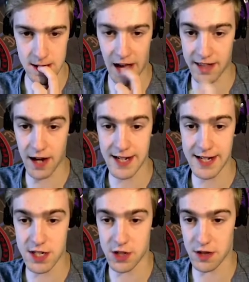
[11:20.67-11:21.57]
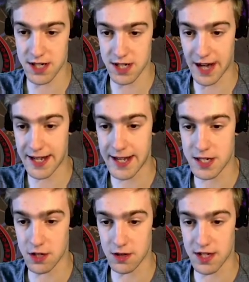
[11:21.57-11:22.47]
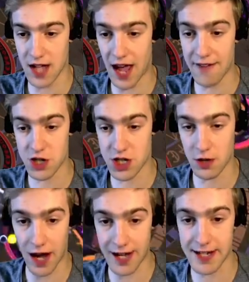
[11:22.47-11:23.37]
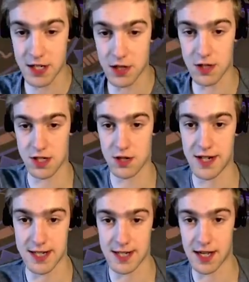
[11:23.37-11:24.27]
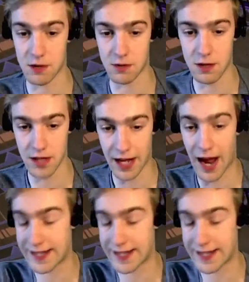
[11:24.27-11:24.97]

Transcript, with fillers: I think I need to do this. I need to do this. I have a shield. I need to do this so he doesn't heal. Like, I